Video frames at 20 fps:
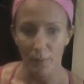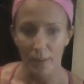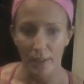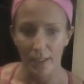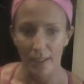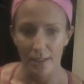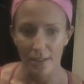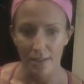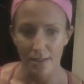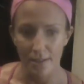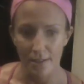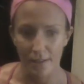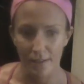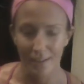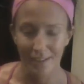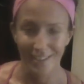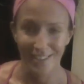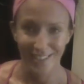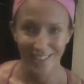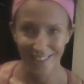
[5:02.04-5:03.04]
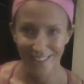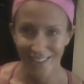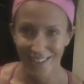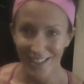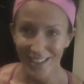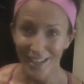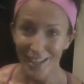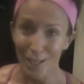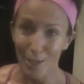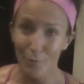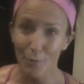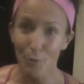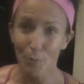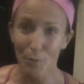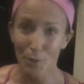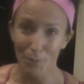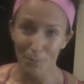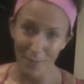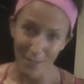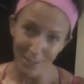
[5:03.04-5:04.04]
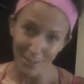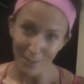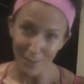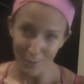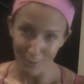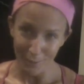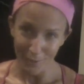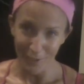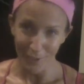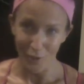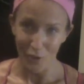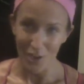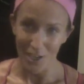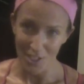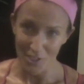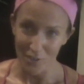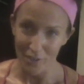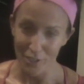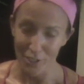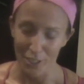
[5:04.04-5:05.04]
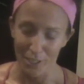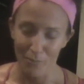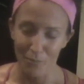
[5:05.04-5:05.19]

because if you put me alone in a CrossFit gym,